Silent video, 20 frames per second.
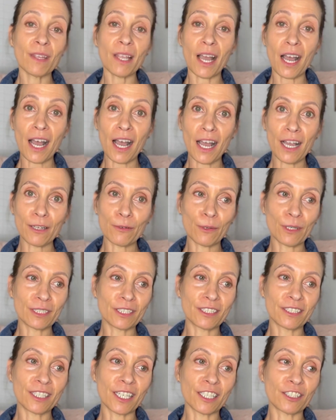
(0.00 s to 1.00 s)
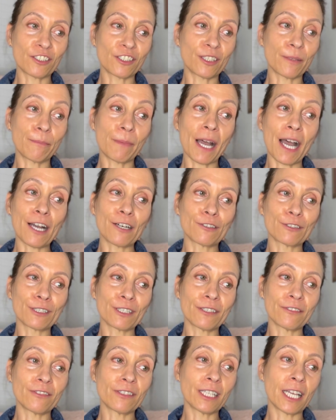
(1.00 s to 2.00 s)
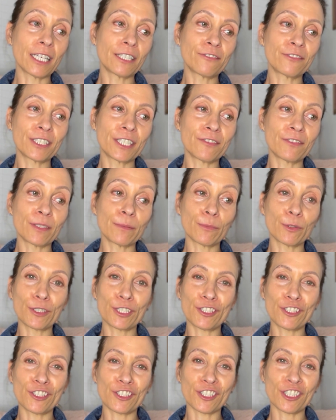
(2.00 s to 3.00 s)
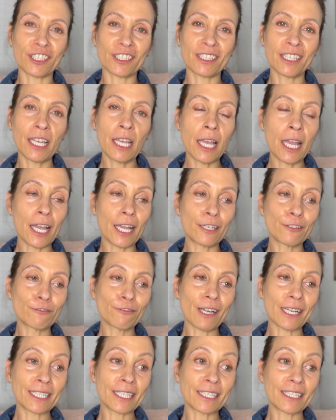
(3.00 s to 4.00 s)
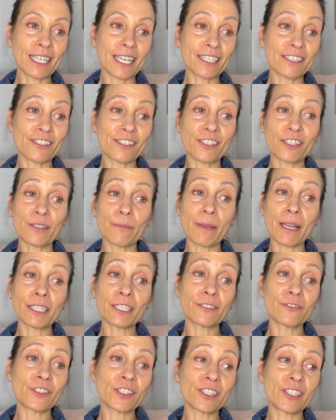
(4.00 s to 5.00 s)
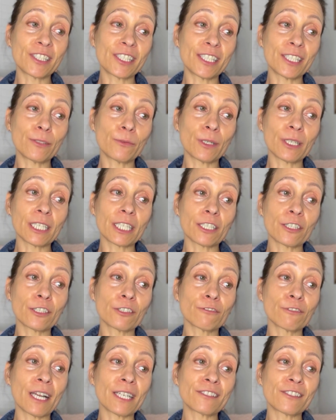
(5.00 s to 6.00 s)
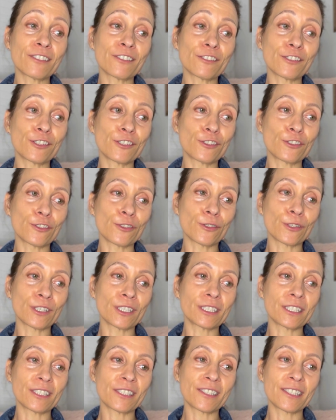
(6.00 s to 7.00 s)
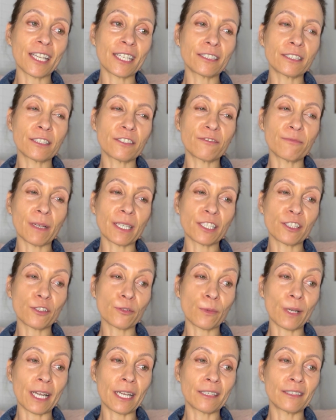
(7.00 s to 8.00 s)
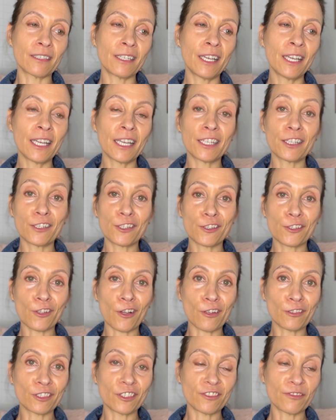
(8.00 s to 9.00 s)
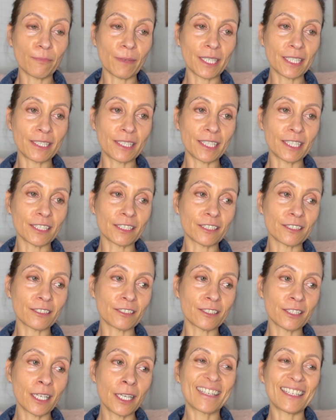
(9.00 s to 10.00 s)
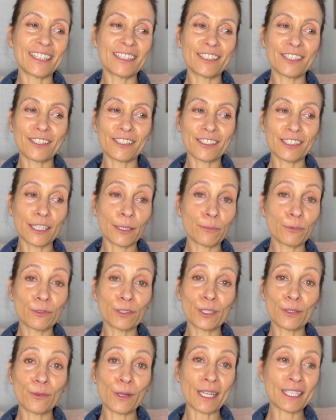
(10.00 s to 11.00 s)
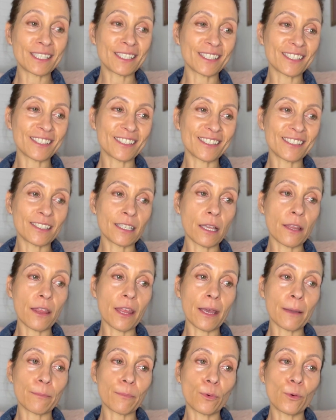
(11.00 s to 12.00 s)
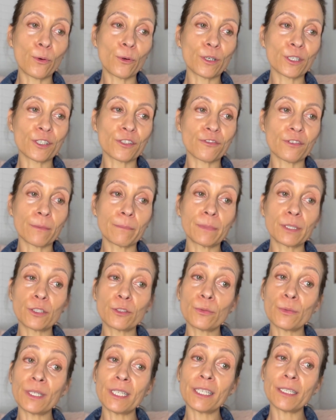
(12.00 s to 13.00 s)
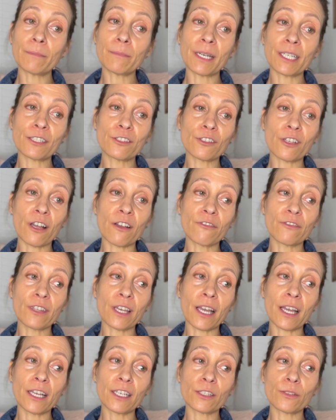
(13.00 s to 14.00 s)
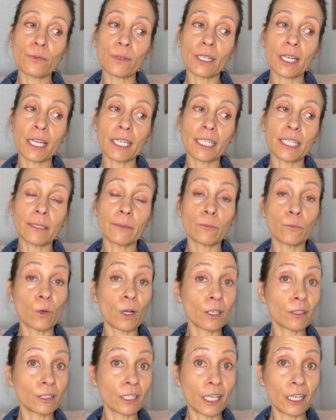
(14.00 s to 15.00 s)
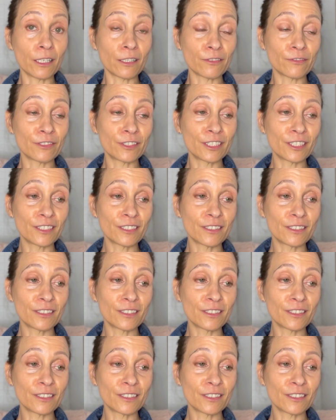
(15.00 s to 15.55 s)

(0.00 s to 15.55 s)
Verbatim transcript: I want to touch the power of life giving moisture and recognize the smell of the sea where it caresses the shore in the scent of my sweat, in the salt of my tears, in the slippery wetness that pours from between my soft thighs when I am well loved.